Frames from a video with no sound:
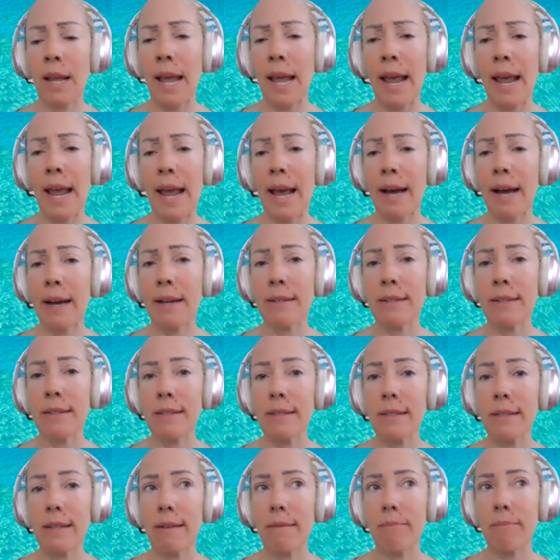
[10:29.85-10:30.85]
And,
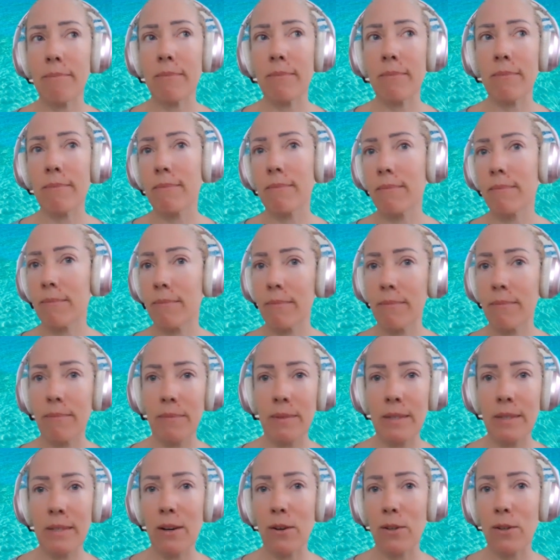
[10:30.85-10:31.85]

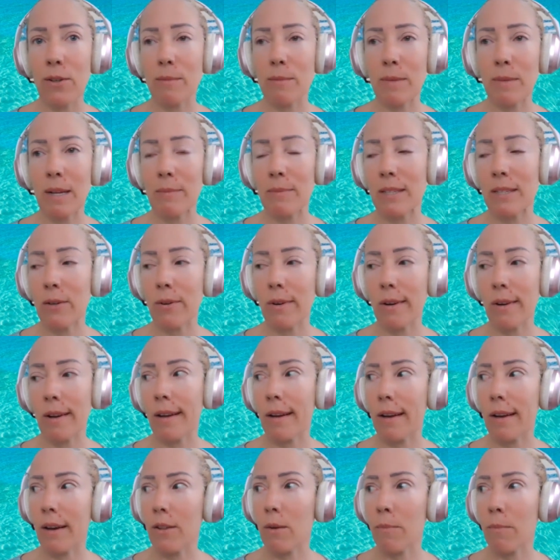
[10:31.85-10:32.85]
sometimes they don't like
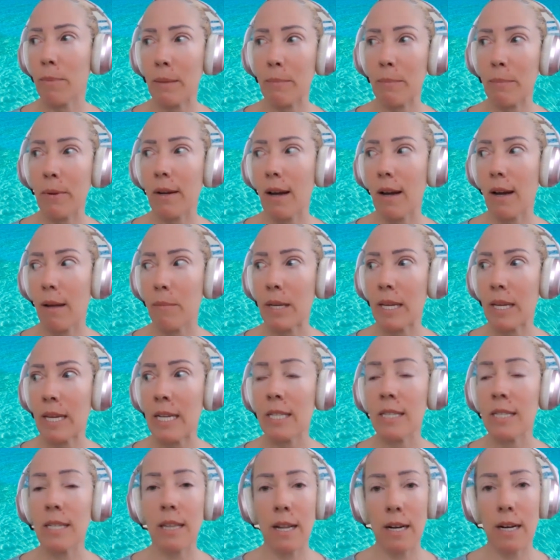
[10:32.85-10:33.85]
other people coming
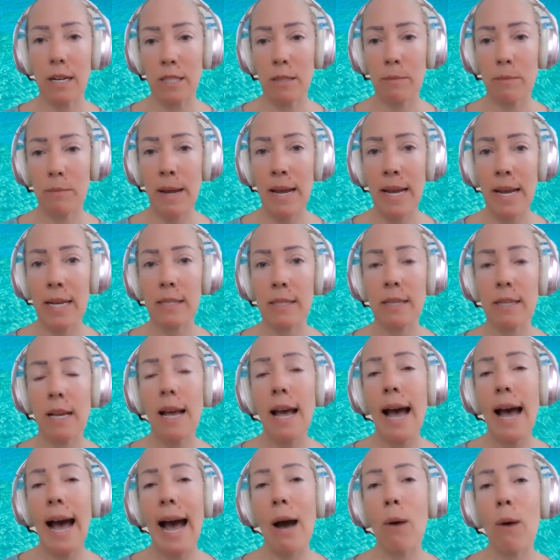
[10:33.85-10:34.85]
into their space.
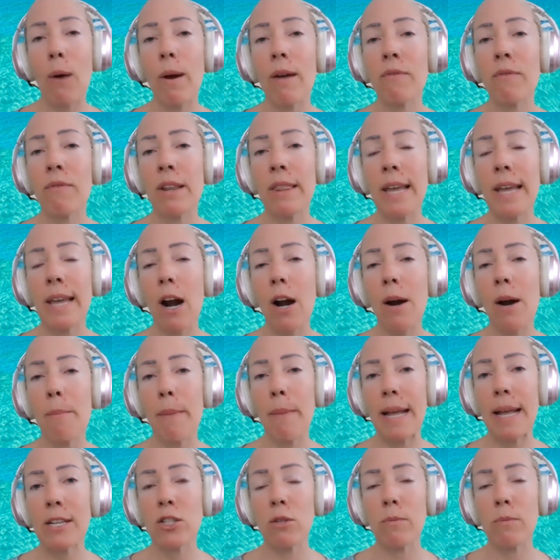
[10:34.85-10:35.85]
However, they are
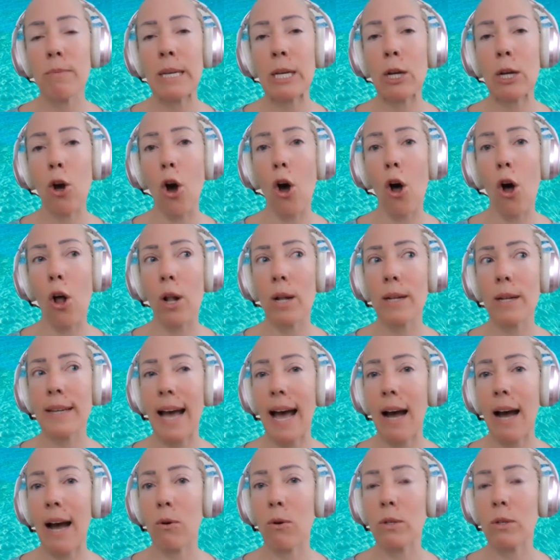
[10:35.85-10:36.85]
meant to be called
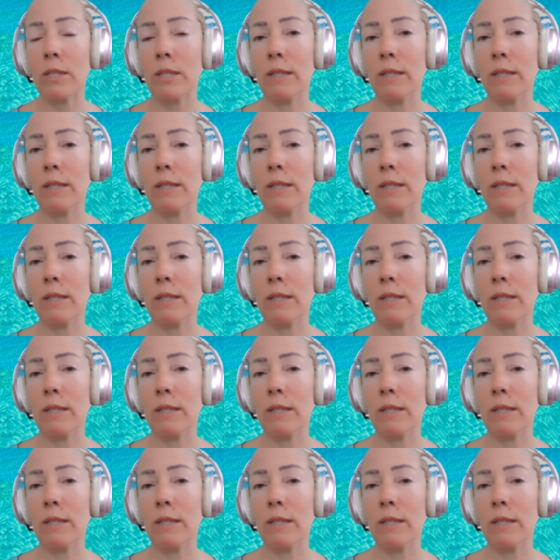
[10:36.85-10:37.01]
out